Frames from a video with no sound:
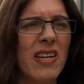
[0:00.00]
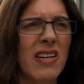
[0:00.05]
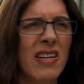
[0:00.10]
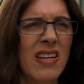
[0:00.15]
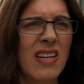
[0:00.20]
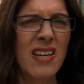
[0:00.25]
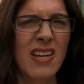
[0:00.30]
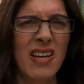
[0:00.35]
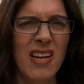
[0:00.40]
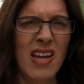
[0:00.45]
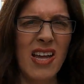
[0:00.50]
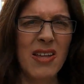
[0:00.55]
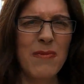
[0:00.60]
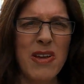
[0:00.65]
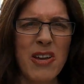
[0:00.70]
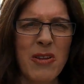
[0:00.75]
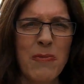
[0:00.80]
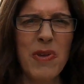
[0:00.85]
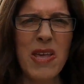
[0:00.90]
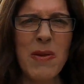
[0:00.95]
the
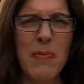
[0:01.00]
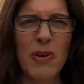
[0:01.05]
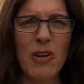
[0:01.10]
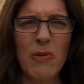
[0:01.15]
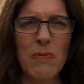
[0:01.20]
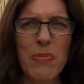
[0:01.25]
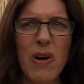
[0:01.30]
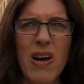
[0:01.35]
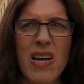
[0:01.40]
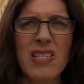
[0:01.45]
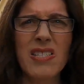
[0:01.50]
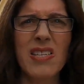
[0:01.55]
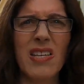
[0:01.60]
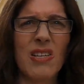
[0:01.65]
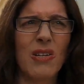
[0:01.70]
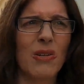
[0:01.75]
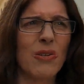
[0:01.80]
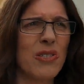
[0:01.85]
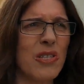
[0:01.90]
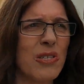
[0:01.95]
amount of people on
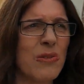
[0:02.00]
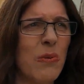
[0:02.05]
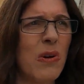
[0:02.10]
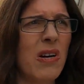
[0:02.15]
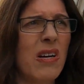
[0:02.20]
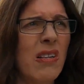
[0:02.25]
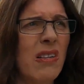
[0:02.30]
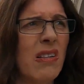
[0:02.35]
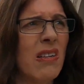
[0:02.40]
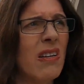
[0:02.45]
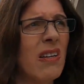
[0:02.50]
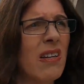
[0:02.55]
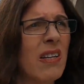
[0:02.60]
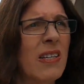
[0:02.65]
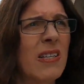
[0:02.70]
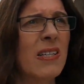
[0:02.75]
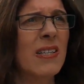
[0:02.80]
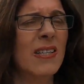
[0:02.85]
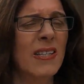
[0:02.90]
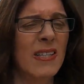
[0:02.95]
bicycles as well.
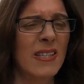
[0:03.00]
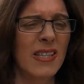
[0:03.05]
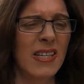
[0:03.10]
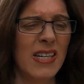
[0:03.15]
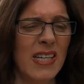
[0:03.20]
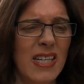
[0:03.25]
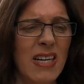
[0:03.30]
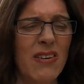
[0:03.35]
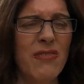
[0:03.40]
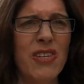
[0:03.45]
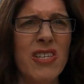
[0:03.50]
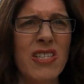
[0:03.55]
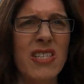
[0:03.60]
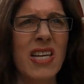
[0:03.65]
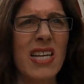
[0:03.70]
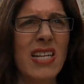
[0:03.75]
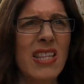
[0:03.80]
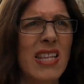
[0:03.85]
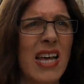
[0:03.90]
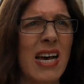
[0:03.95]
I know I've
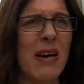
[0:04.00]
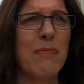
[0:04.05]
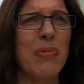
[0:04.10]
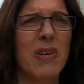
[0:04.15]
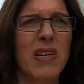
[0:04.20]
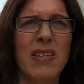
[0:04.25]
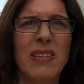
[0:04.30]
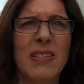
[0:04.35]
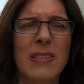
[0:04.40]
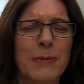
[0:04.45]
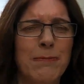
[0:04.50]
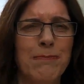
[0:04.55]
just said that, but